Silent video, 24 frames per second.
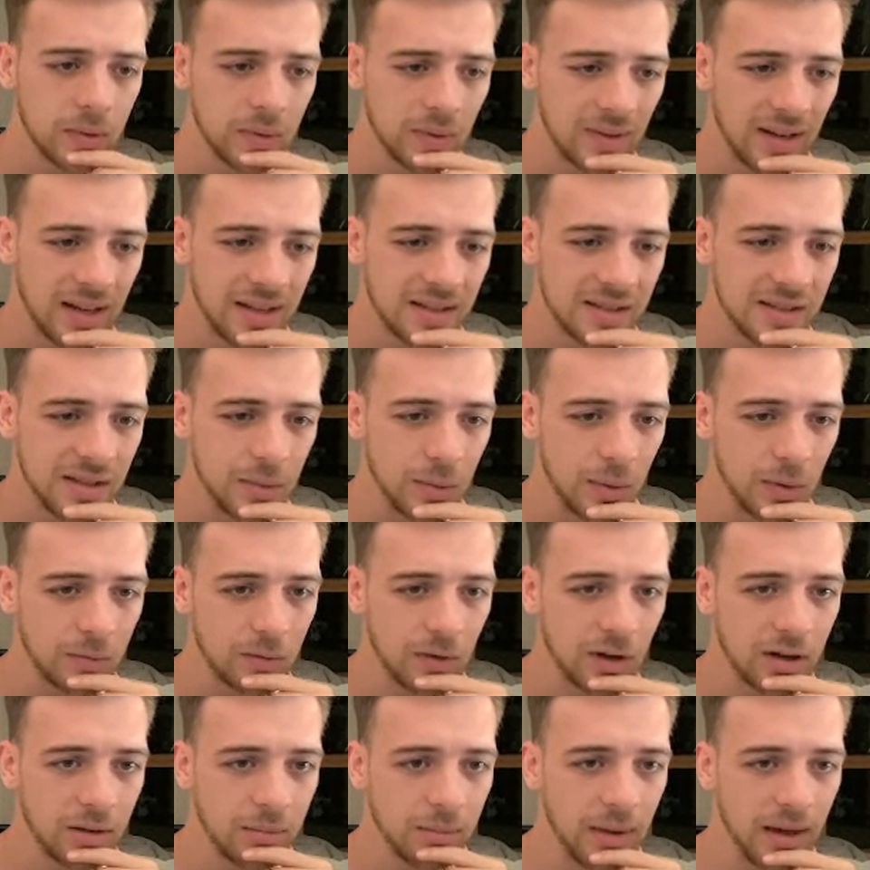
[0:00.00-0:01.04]
Let's see what
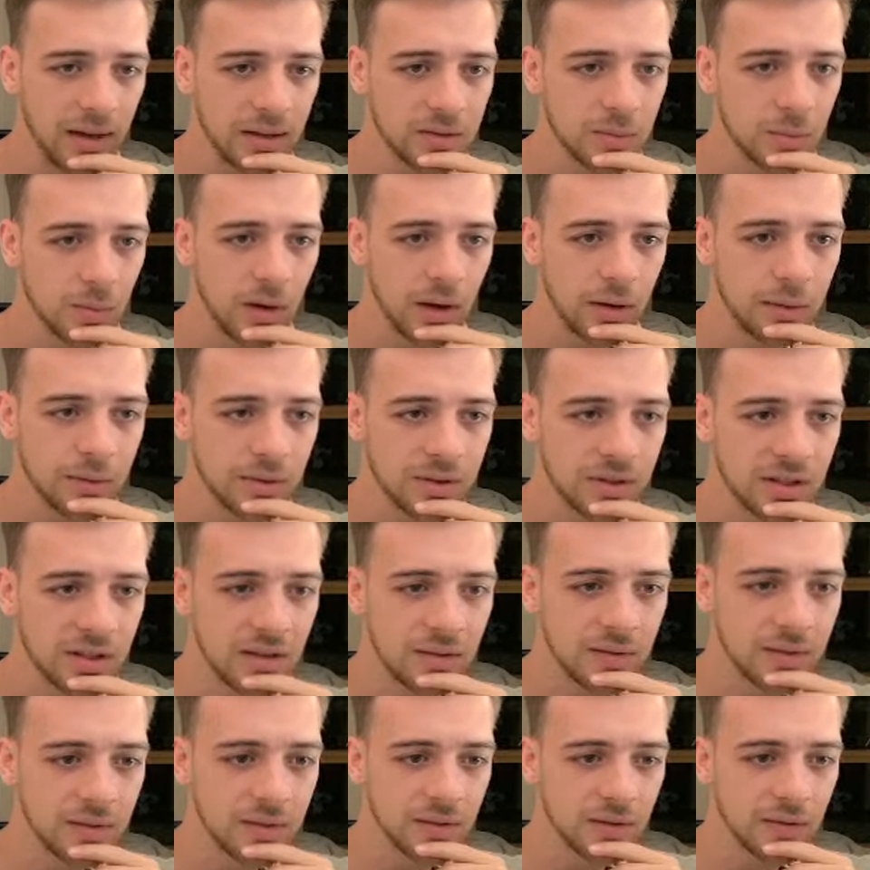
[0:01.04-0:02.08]
running backs, wide
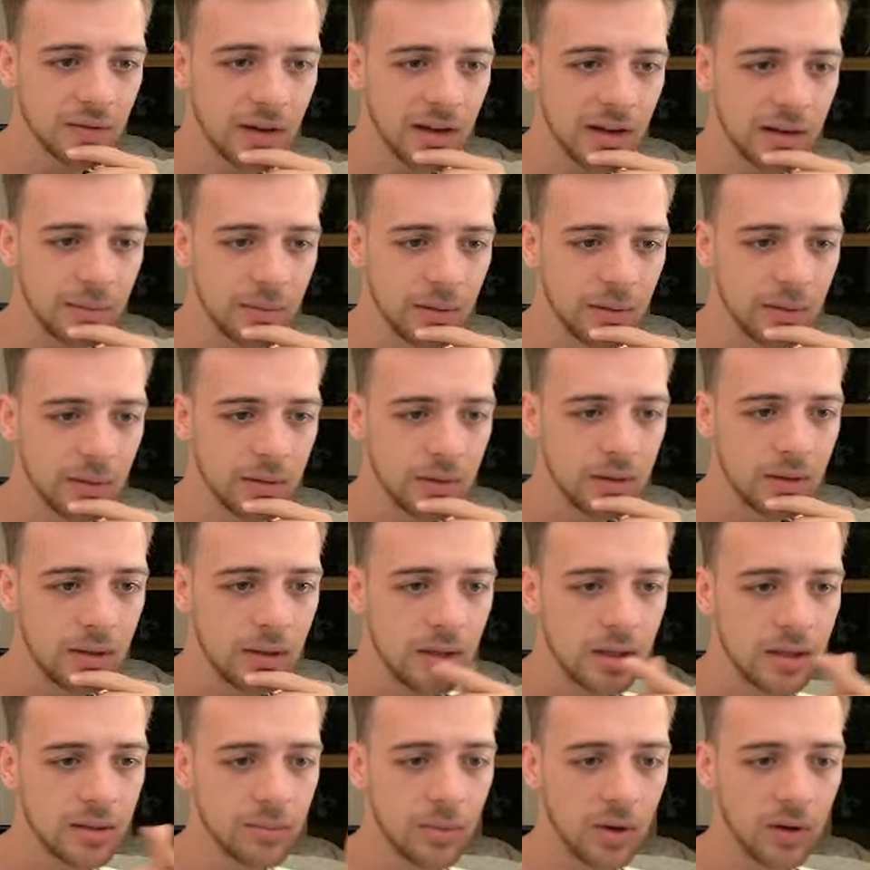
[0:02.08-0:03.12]
receivers are available.
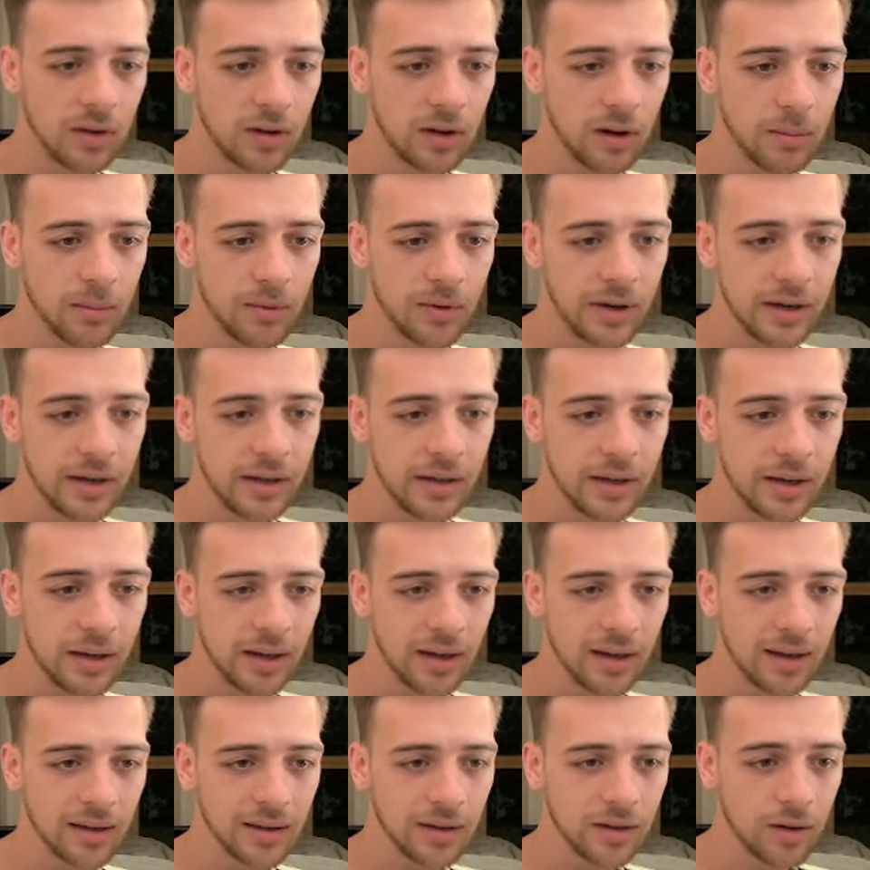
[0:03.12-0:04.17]
Montgomery
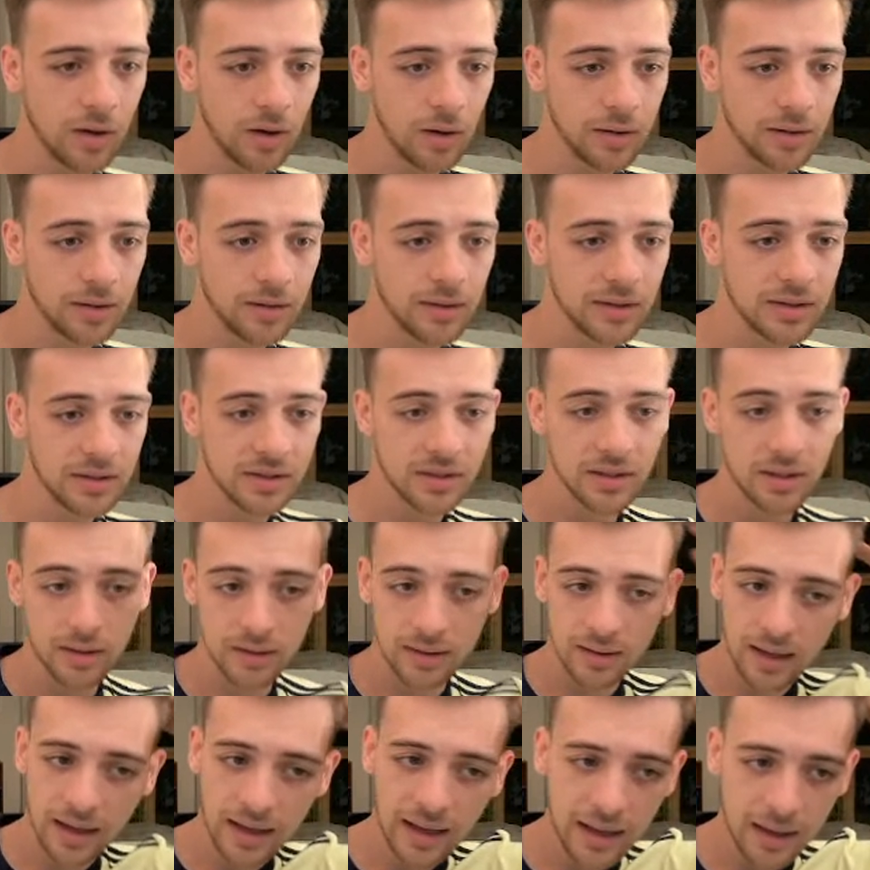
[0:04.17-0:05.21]
and Connor is still
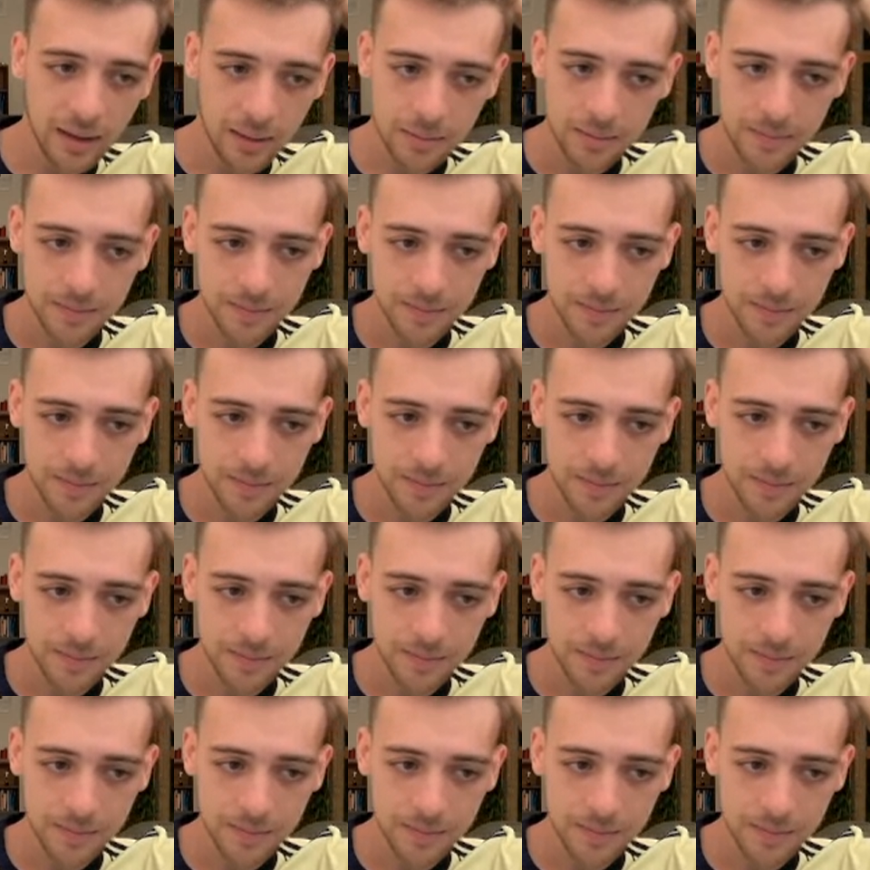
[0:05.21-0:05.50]
there.